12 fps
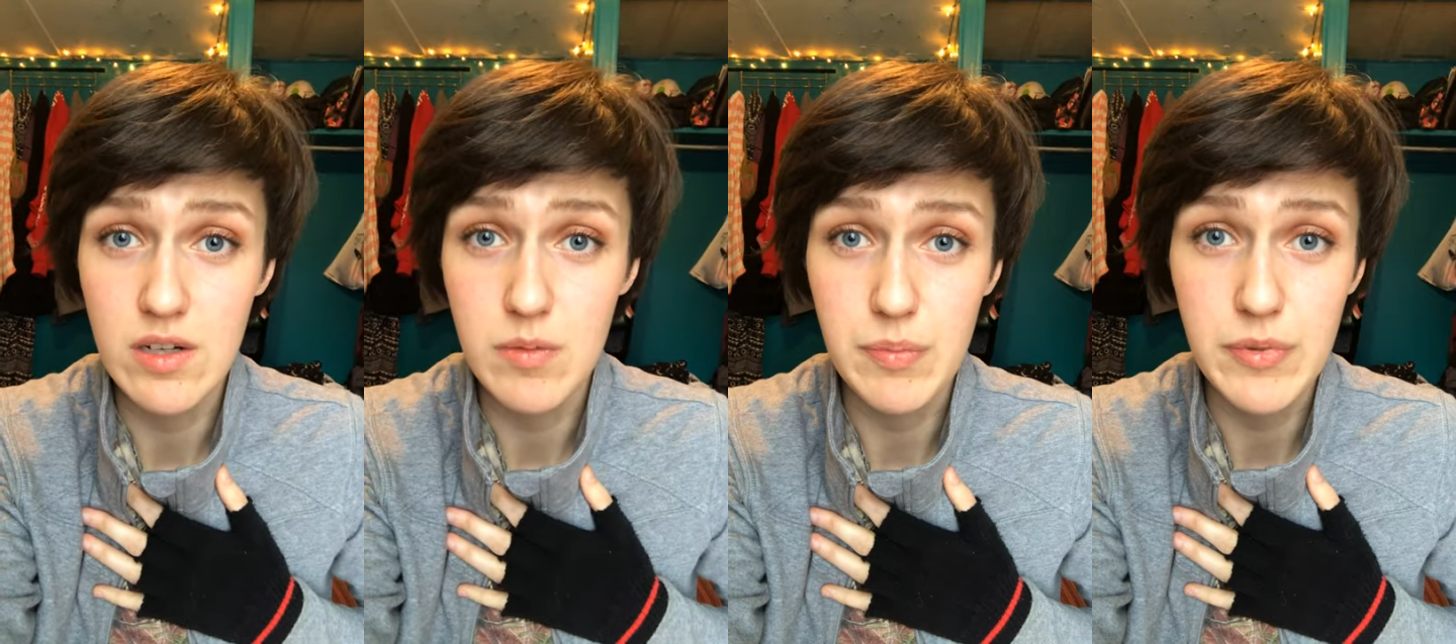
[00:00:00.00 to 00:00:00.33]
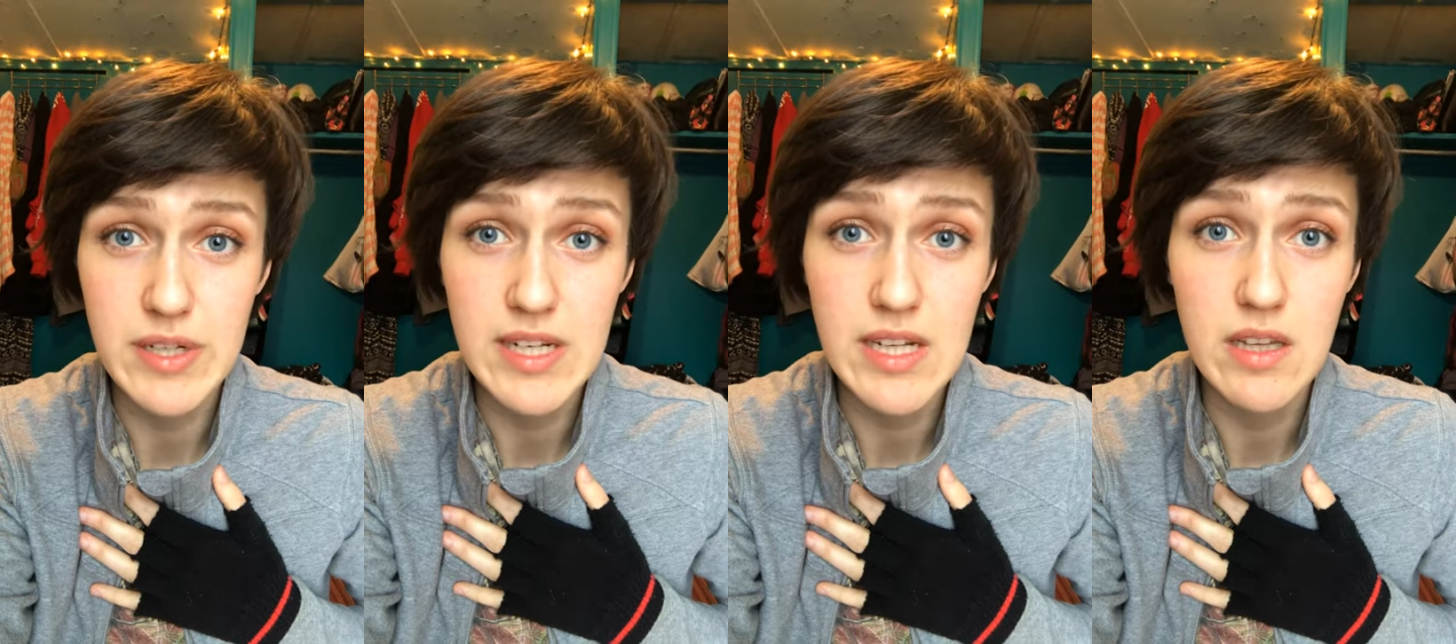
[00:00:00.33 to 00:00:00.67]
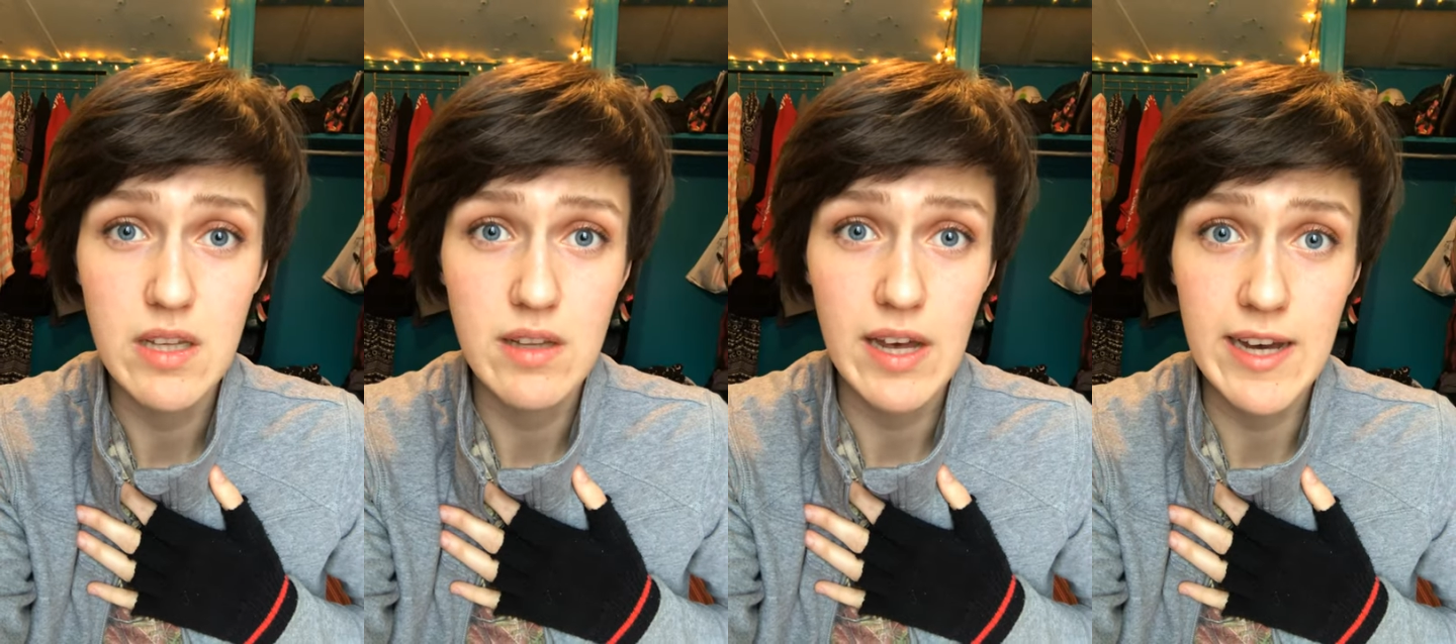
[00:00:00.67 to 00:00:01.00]
to breathe,
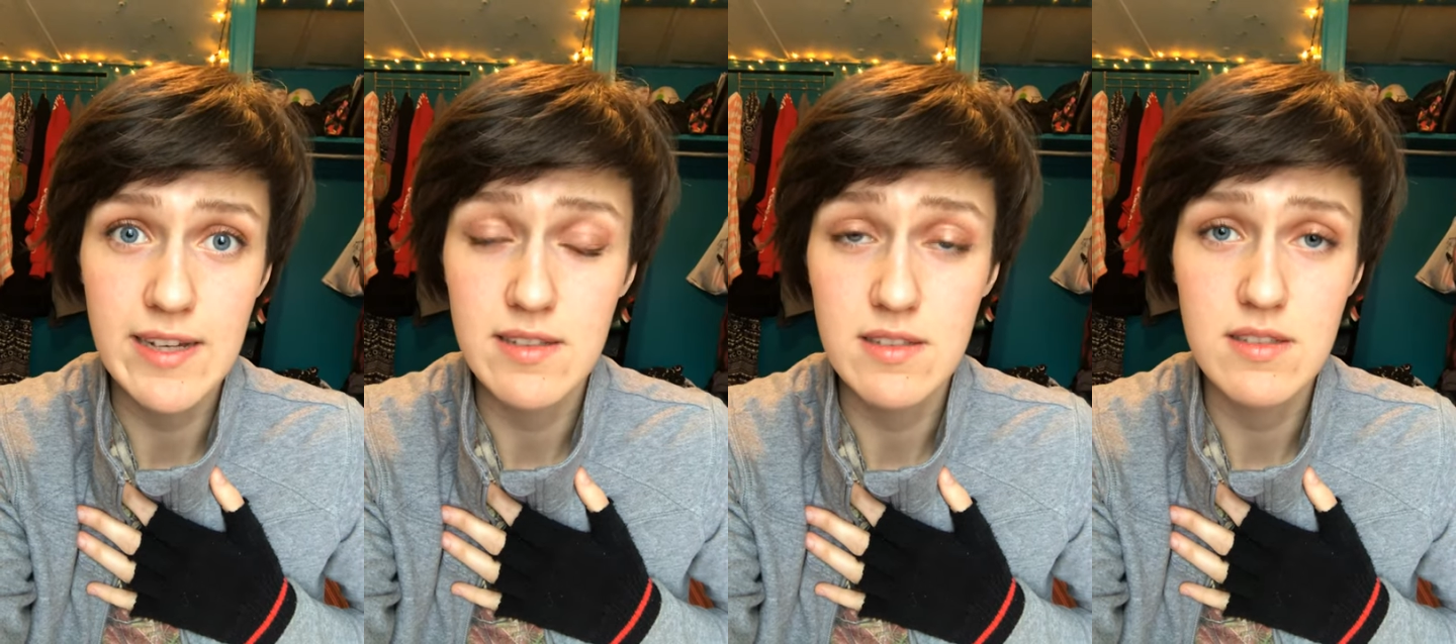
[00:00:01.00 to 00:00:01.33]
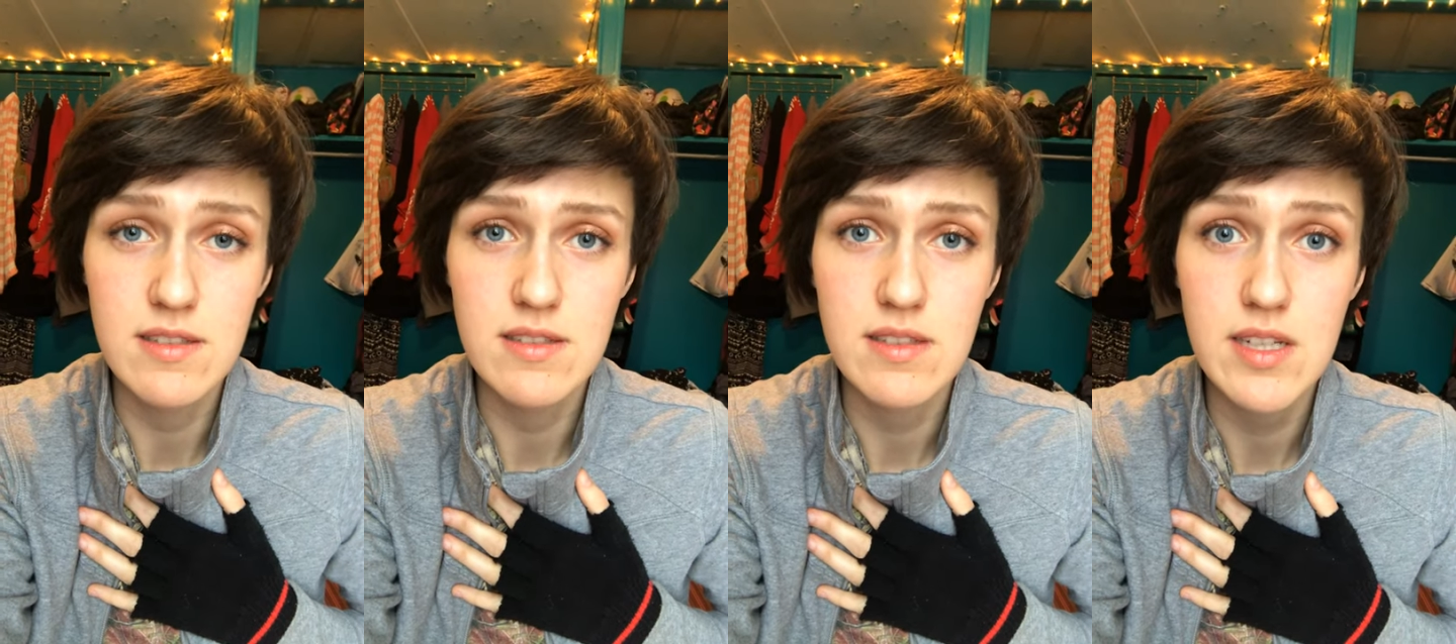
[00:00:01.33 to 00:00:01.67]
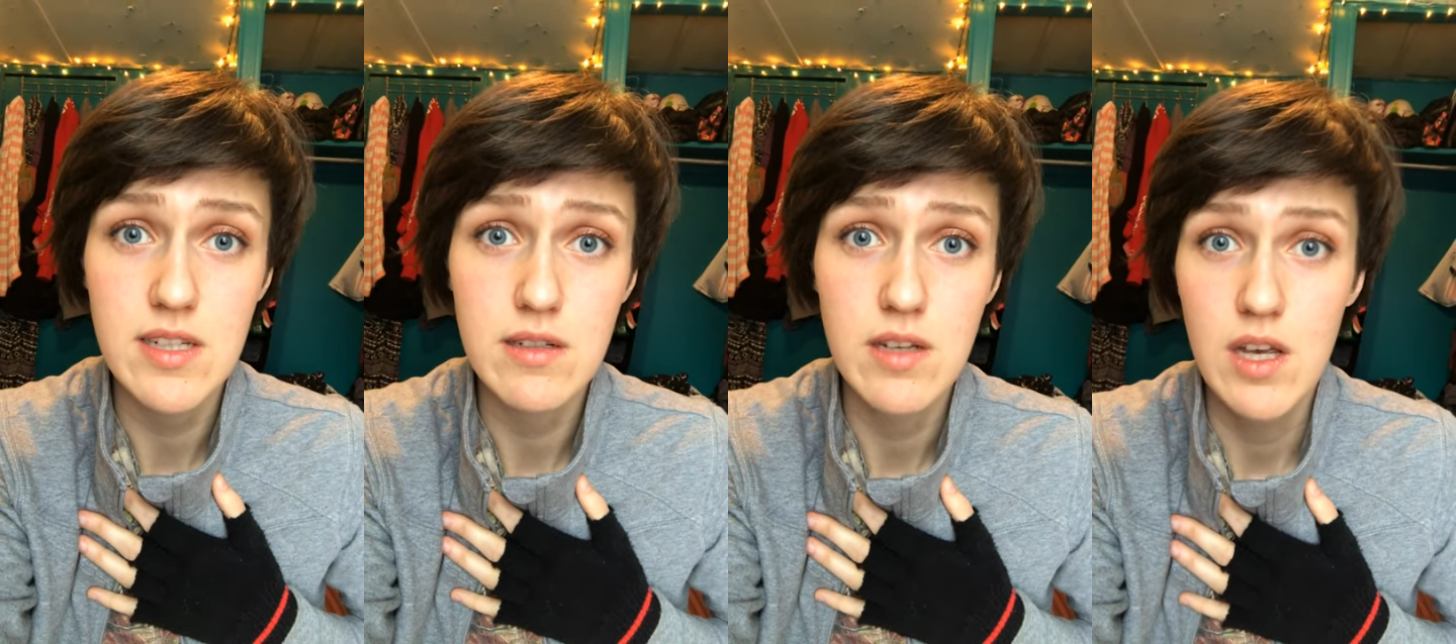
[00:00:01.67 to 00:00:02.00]
eyes to
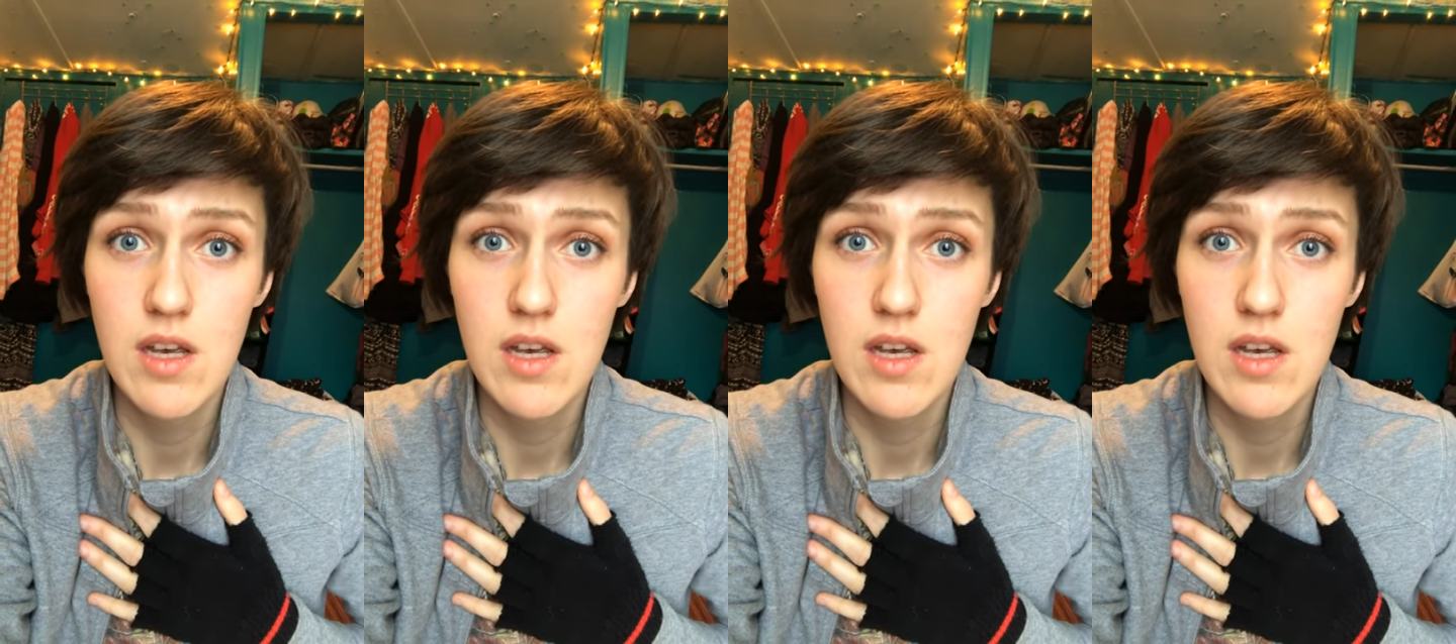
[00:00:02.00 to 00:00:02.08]
see,